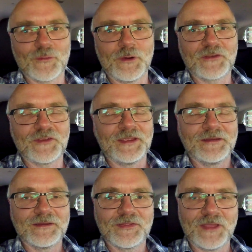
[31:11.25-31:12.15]
watching.
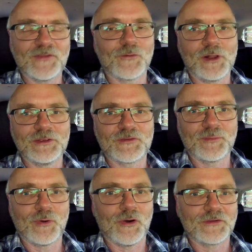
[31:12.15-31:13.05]
Thanks for all your
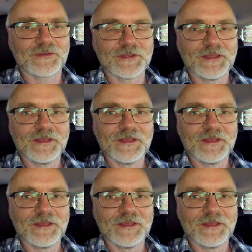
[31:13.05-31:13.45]
support.